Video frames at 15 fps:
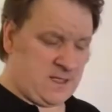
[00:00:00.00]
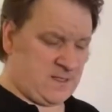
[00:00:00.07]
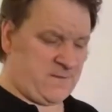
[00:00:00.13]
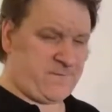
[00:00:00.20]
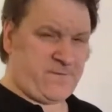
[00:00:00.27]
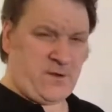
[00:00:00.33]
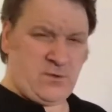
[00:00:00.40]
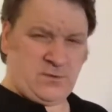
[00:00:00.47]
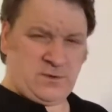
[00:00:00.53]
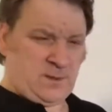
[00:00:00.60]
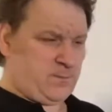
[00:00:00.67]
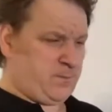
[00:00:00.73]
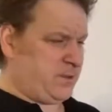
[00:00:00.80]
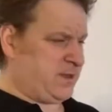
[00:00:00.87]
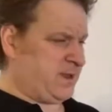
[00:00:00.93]
the phone,
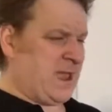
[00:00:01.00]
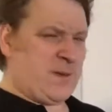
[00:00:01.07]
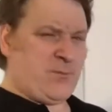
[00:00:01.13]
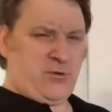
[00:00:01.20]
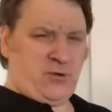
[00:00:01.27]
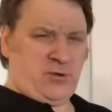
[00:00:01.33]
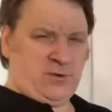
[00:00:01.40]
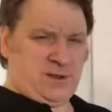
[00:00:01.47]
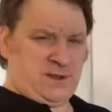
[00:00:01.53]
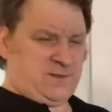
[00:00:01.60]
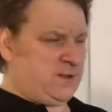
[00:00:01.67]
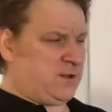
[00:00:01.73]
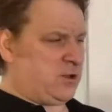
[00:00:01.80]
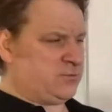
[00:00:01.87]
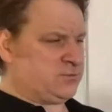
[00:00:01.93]
they'll put the camera on, and
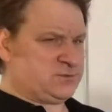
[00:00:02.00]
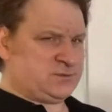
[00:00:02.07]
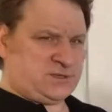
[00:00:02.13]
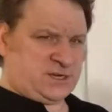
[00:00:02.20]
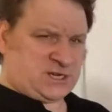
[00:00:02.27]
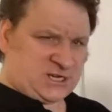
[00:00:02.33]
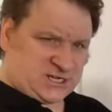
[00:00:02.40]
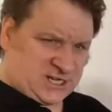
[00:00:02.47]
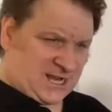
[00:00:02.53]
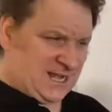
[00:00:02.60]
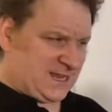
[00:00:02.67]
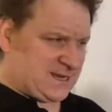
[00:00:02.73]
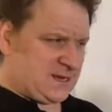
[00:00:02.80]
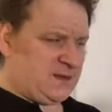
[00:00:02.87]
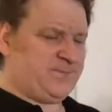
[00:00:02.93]
they go
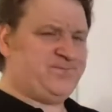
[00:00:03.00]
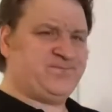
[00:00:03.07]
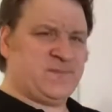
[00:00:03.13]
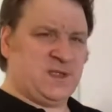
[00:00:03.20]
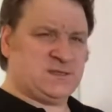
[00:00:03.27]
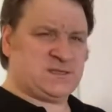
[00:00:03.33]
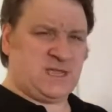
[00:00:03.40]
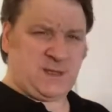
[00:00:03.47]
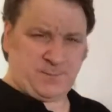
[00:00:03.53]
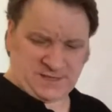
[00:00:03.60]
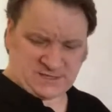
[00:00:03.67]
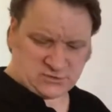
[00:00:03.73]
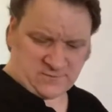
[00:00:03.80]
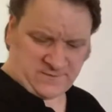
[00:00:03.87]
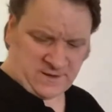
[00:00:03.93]
click and take a
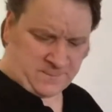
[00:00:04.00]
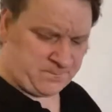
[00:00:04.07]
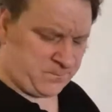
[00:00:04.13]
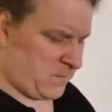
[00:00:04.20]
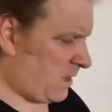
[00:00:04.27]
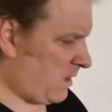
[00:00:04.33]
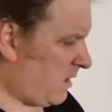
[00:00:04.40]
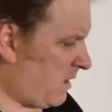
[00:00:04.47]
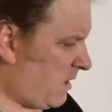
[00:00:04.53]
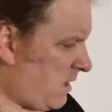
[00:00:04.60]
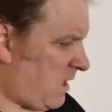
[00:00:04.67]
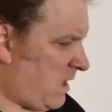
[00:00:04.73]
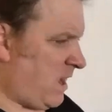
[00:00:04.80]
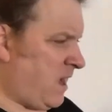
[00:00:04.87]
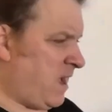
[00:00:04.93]
picture of it.
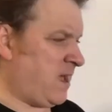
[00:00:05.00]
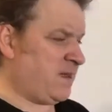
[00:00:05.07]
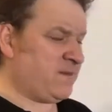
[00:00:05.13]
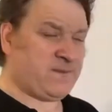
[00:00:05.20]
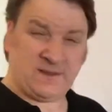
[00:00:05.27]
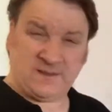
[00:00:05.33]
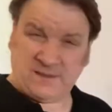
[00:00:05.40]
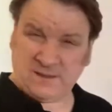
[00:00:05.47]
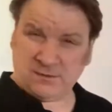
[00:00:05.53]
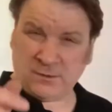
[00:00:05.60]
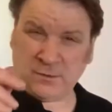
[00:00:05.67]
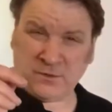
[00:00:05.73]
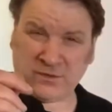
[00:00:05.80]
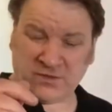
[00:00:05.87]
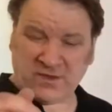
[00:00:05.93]
And then they'll
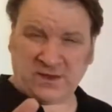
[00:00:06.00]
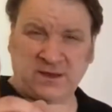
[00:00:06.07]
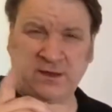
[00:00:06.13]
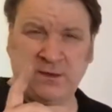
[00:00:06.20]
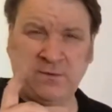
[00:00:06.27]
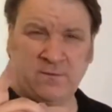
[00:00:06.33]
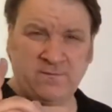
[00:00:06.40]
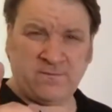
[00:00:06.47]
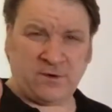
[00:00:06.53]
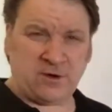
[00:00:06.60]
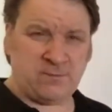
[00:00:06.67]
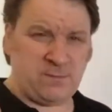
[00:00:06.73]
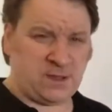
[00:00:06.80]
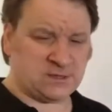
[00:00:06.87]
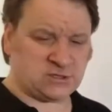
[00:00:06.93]
go, thank you very
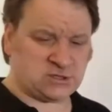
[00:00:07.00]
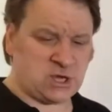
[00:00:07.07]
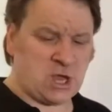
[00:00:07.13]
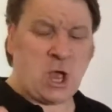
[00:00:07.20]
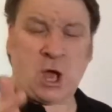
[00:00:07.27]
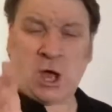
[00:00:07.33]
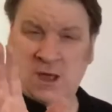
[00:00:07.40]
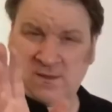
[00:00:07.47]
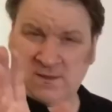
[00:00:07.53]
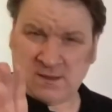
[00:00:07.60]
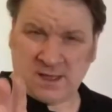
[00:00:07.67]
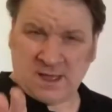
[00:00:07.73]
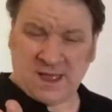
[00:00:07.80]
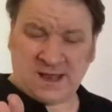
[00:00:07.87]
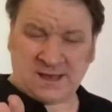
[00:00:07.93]
much.
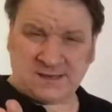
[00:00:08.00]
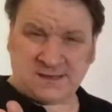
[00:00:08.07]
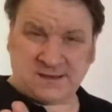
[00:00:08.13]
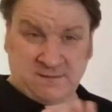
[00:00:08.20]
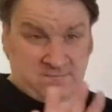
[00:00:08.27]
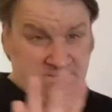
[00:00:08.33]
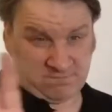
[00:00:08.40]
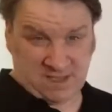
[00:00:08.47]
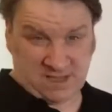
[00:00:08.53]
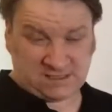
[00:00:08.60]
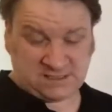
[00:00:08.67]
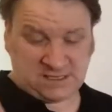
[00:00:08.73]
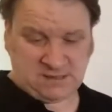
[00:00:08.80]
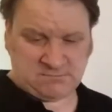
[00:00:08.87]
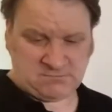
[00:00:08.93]
And
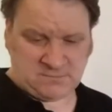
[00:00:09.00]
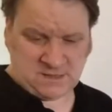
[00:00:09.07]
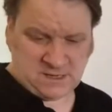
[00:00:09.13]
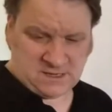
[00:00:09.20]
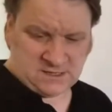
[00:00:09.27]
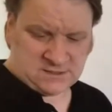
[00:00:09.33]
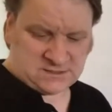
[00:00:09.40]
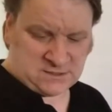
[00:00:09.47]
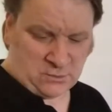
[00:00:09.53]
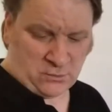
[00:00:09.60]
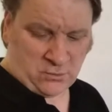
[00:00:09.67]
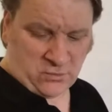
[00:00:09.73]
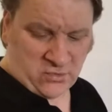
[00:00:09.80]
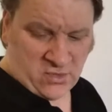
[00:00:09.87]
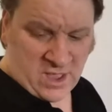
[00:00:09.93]
that's it.
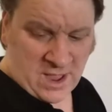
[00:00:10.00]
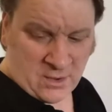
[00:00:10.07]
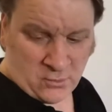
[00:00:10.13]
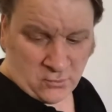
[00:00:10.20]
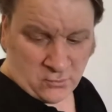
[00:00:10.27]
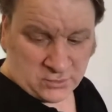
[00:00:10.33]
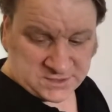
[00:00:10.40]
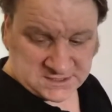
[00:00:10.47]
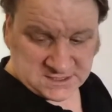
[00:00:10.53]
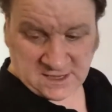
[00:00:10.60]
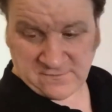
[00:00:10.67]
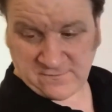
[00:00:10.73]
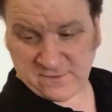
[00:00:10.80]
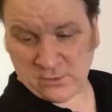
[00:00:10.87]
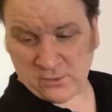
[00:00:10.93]
So that will
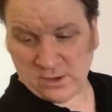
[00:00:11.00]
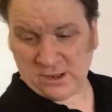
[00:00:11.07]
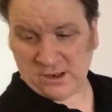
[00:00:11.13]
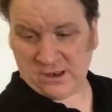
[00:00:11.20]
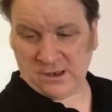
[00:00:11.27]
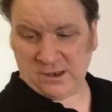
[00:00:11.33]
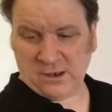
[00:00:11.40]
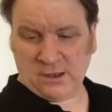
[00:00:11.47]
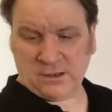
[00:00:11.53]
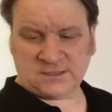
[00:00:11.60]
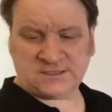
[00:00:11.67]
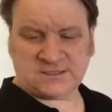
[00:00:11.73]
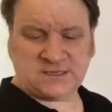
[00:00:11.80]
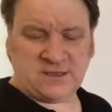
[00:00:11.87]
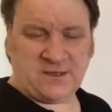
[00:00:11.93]
save you a lot
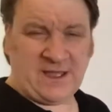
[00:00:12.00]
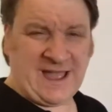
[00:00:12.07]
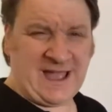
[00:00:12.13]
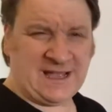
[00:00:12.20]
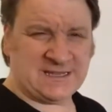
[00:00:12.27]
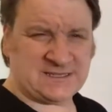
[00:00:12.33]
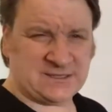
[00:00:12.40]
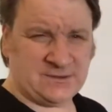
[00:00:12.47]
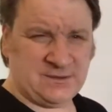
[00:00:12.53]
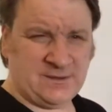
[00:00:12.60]
of hassle.